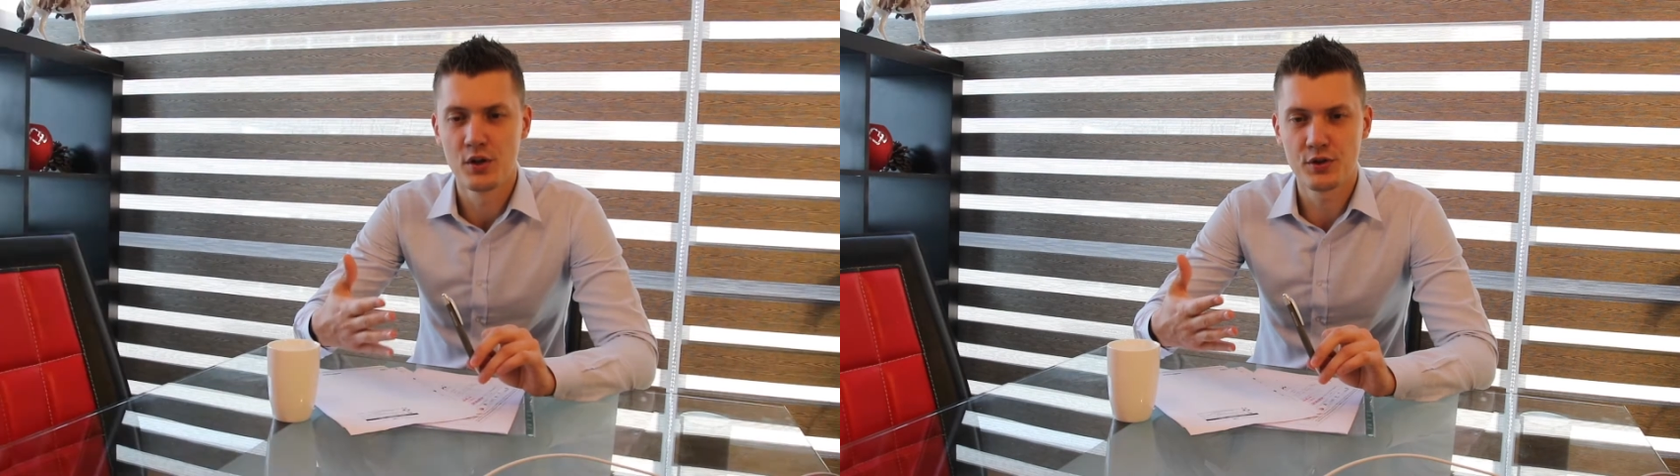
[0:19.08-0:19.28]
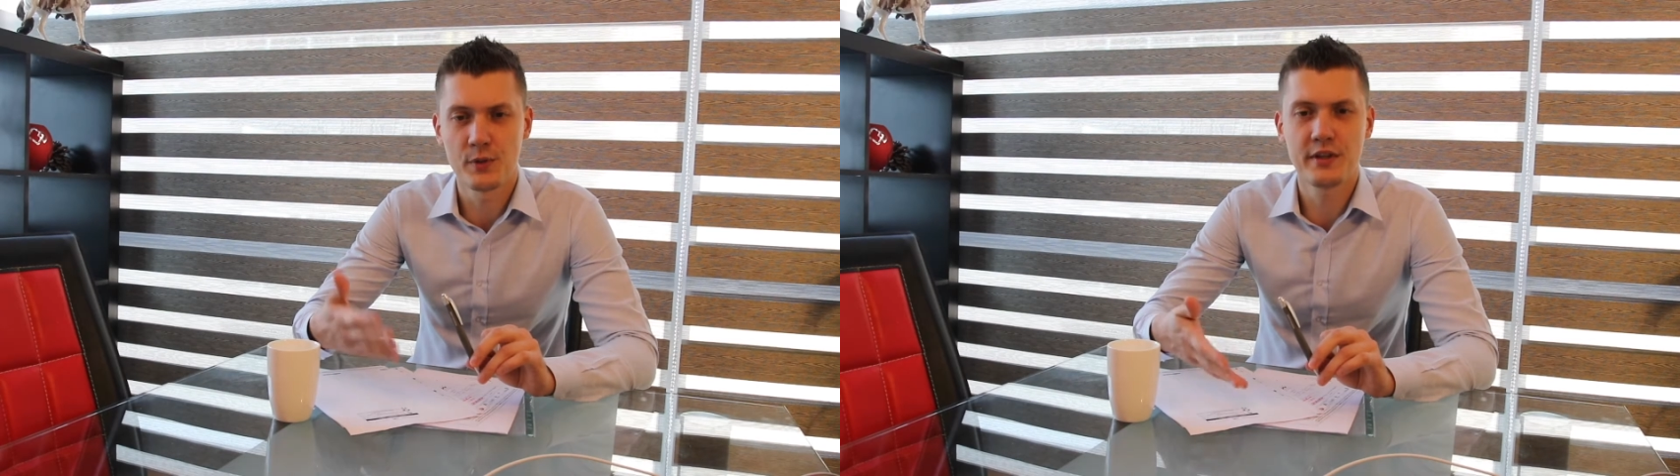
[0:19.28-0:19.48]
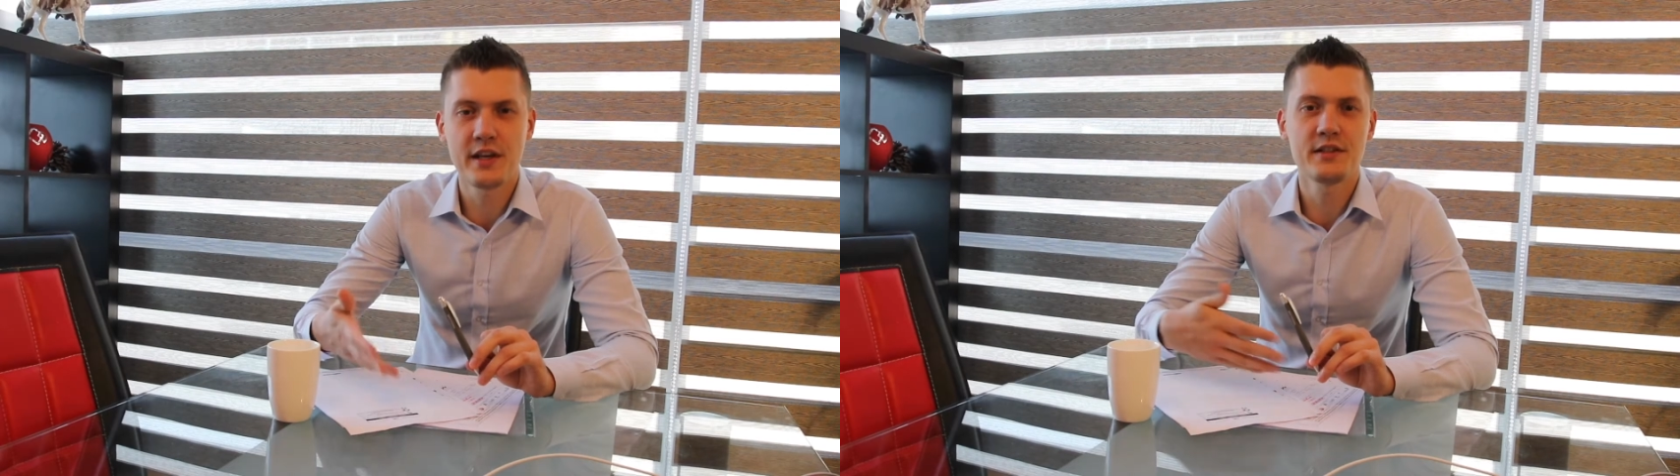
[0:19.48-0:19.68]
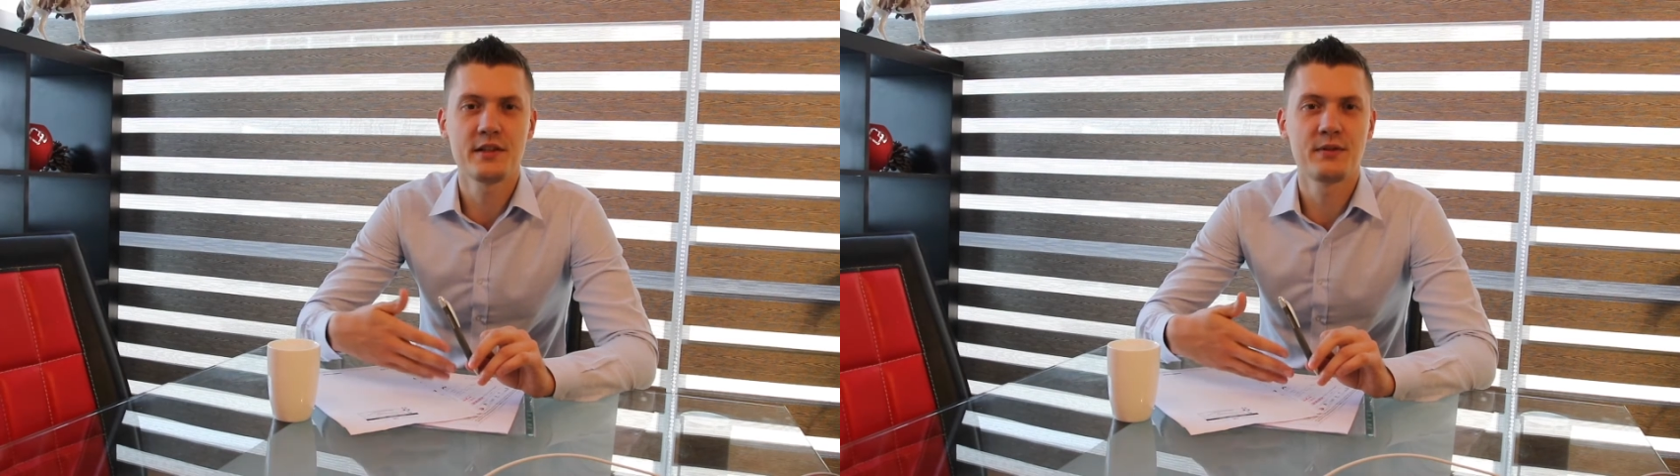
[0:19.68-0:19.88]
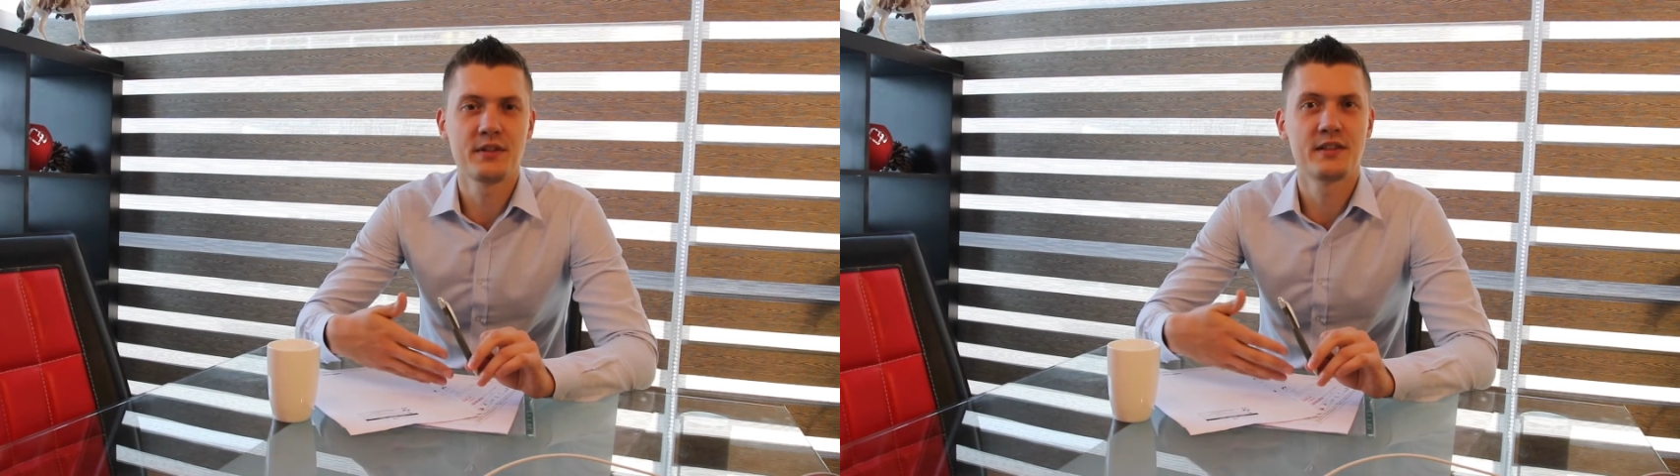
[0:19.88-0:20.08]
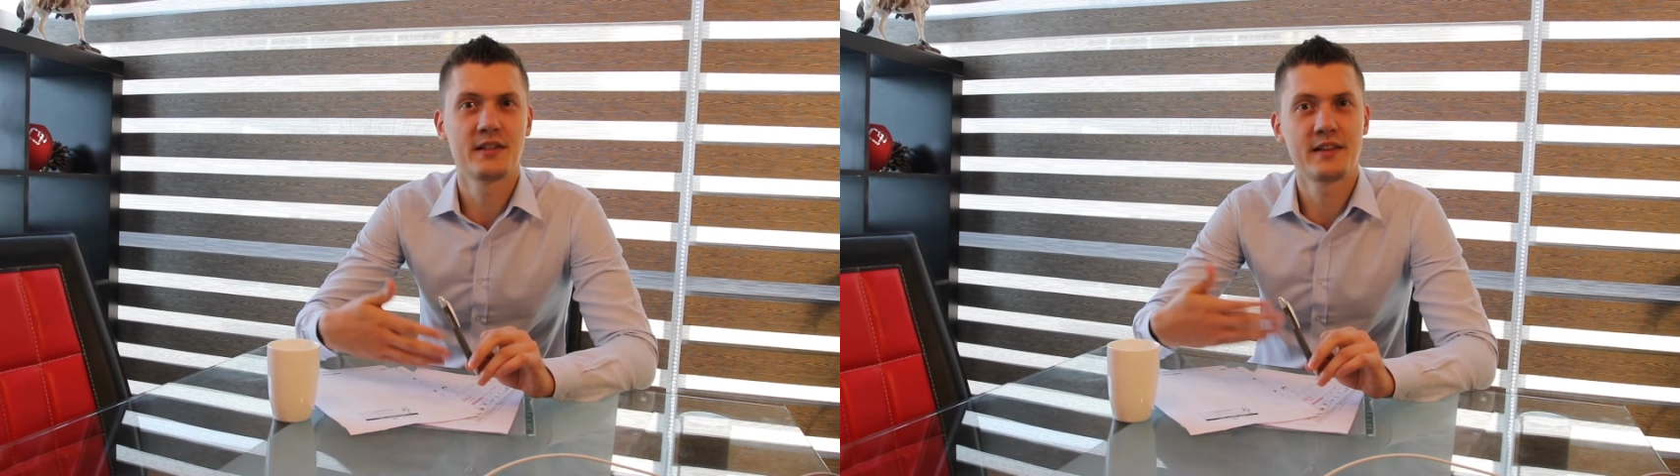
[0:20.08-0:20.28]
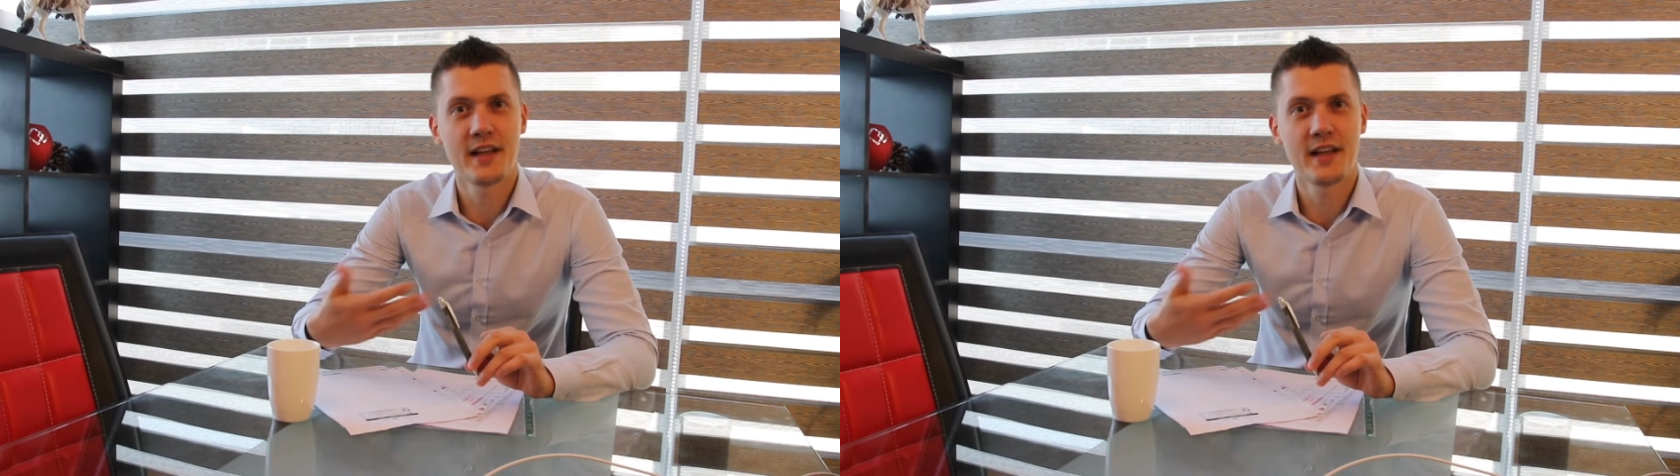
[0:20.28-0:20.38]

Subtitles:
So in case if it's the